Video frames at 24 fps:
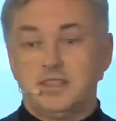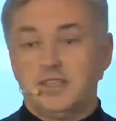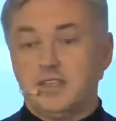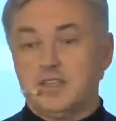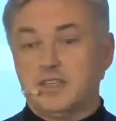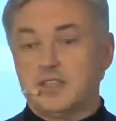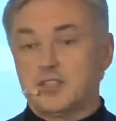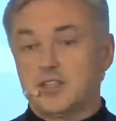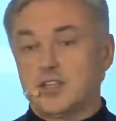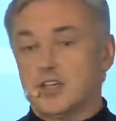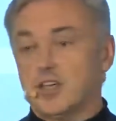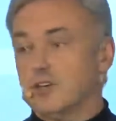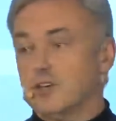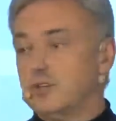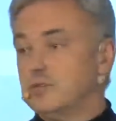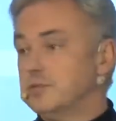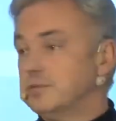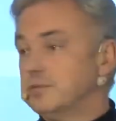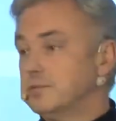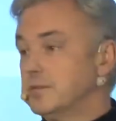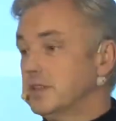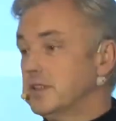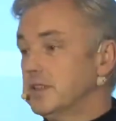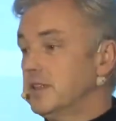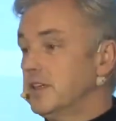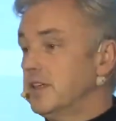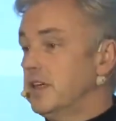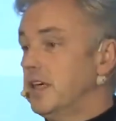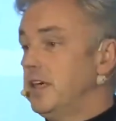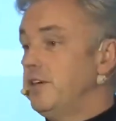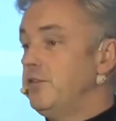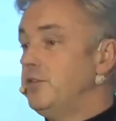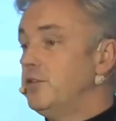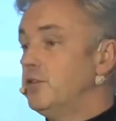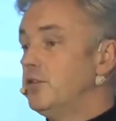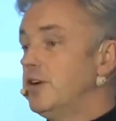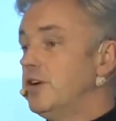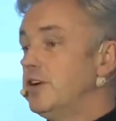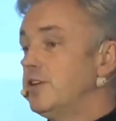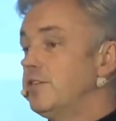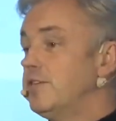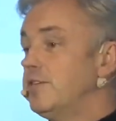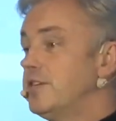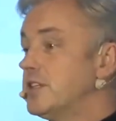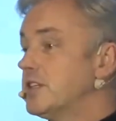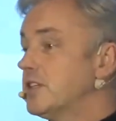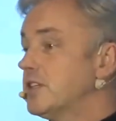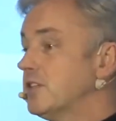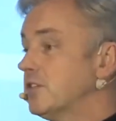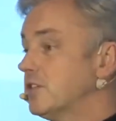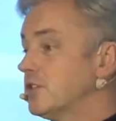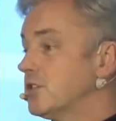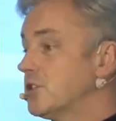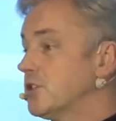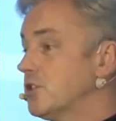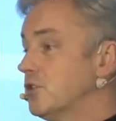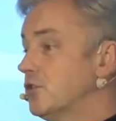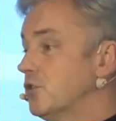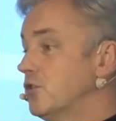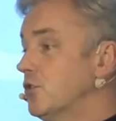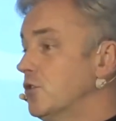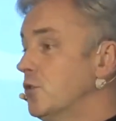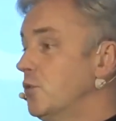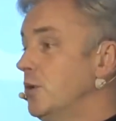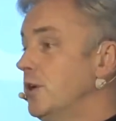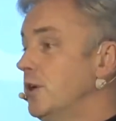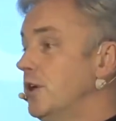So if you're in a physical store, we